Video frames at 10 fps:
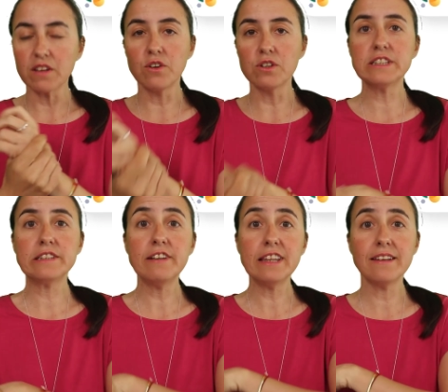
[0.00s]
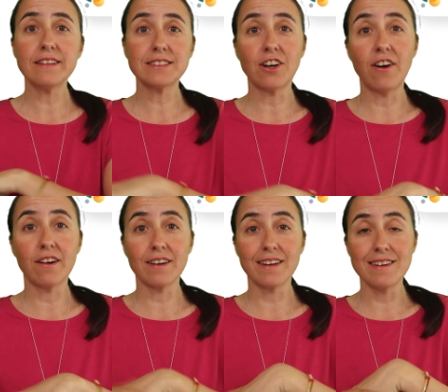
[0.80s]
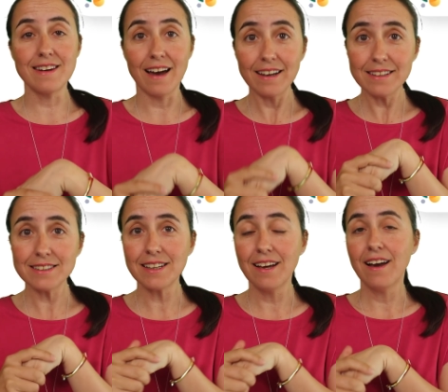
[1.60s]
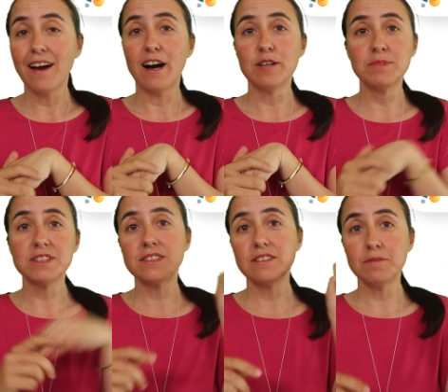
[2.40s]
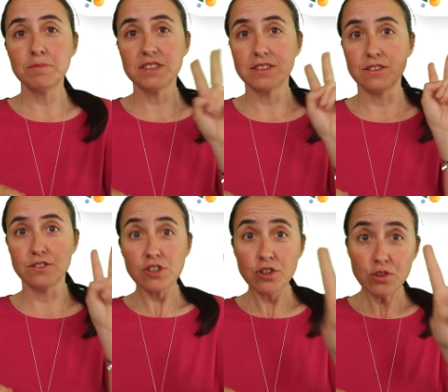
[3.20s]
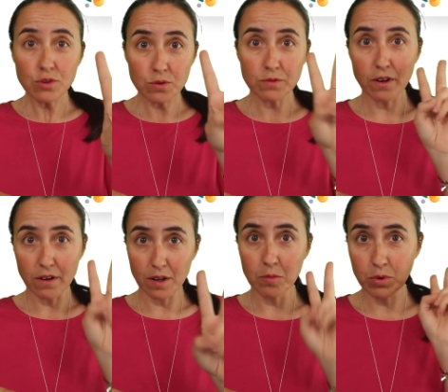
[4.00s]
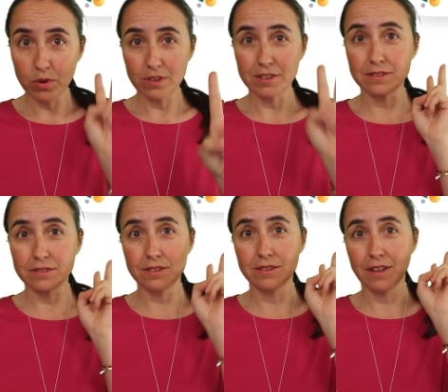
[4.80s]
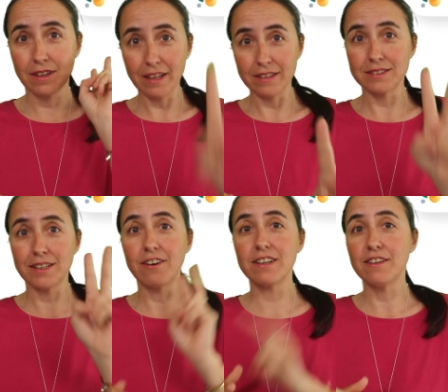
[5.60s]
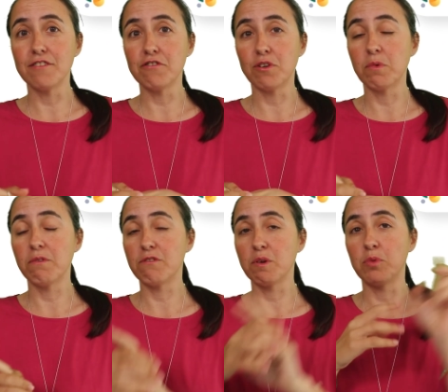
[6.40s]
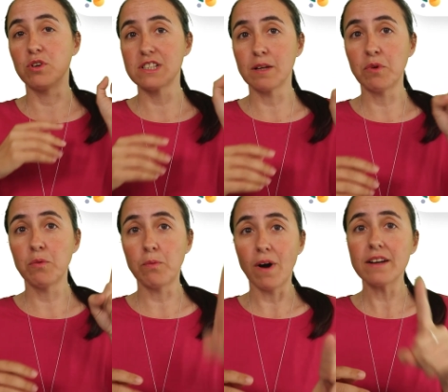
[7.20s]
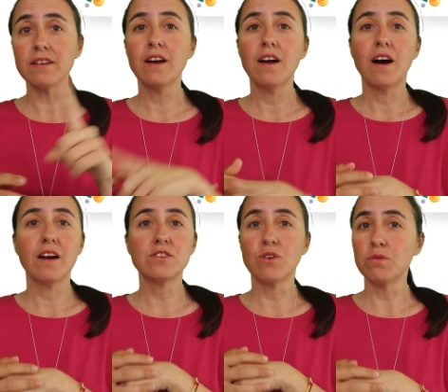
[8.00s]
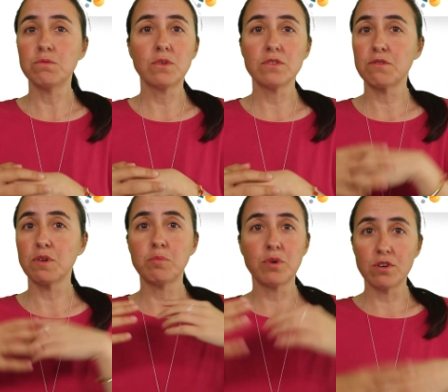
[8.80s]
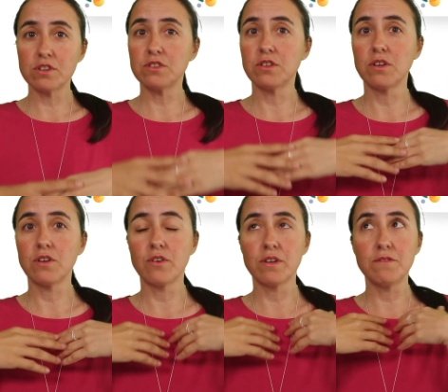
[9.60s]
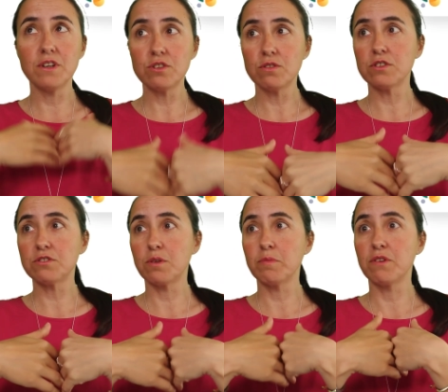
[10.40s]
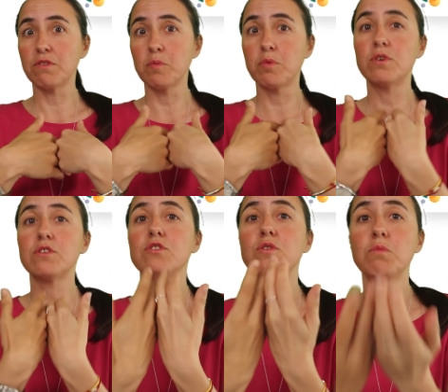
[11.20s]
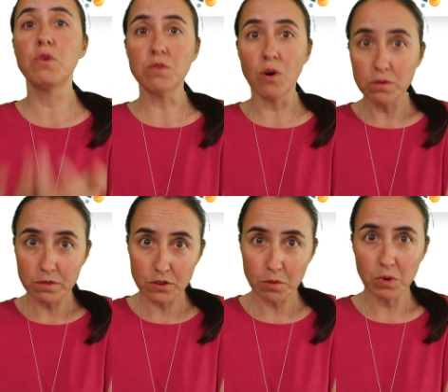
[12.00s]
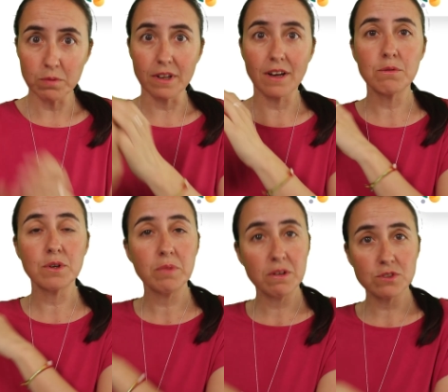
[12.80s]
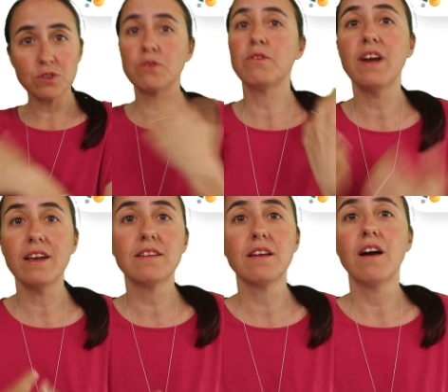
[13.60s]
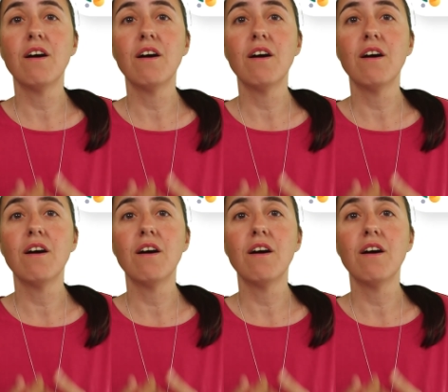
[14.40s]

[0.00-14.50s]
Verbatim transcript: those three things are nice. I'm still missing two very important things that are needed for mobile reports. Number one, I don't want the reports or the visuals from a report to move over to mobile. I want to be able to create